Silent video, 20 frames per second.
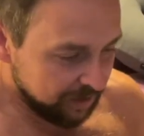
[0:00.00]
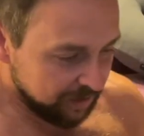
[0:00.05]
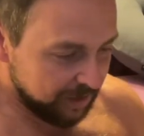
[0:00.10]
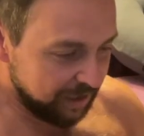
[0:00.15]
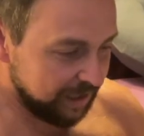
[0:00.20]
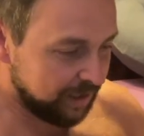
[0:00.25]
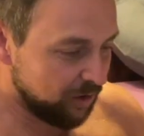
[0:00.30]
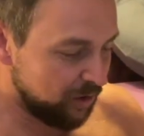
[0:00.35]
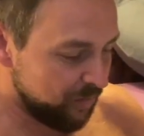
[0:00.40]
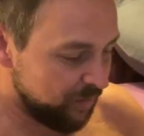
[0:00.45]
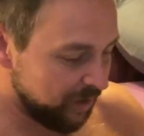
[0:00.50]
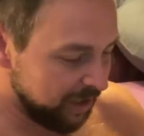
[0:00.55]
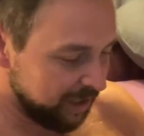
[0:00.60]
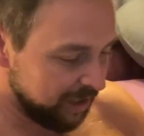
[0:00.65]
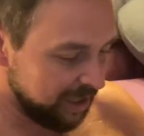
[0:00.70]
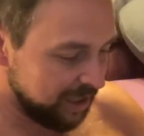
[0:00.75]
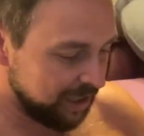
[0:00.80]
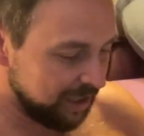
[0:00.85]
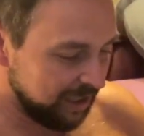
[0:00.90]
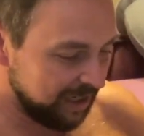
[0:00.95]
like on my
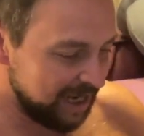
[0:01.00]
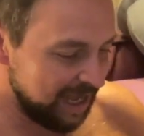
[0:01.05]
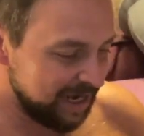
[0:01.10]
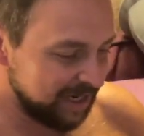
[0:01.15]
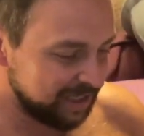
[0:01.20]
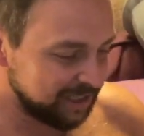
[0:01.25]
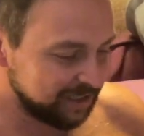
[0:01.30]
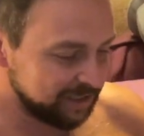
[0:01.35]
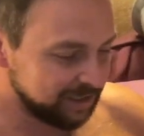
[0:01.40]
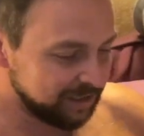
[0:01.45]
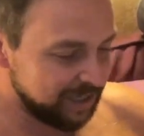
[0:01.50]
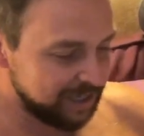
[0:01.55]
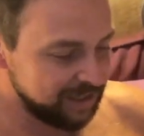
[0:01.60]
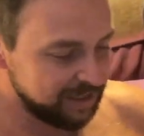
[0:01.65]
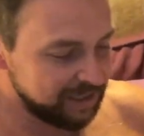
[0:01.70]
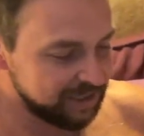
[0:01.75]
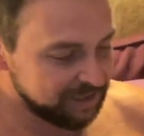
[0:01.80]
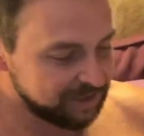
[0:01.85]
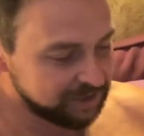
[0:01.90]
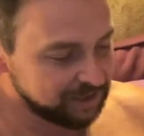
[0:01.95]
legs like
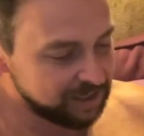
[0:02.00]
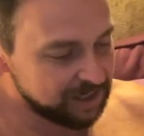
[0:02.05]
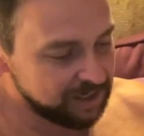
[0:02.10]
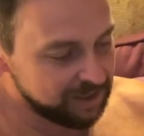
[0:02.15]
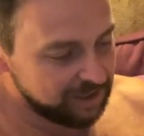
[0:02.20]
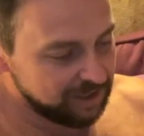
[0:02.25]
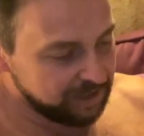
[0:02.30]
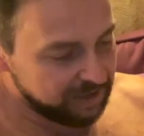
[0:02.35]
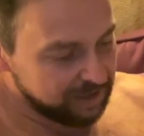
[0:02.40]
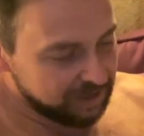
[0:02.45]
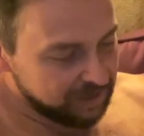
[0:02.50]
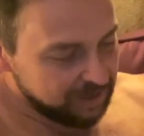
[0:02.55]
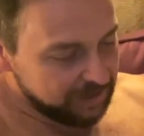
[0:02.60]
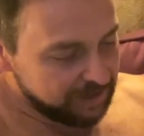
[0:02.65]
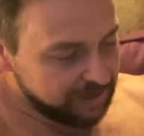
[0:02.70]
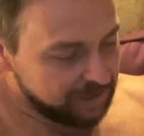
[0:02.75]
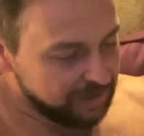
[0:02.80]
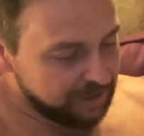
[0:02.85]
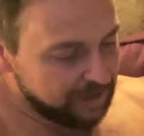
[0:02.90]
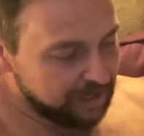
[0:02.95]
this,
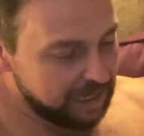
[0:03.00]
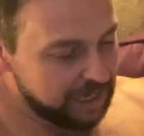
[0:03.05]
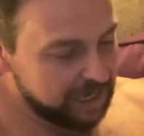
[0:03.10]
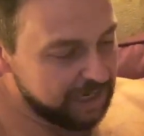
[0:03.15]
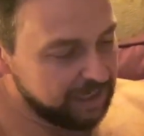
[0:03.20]
and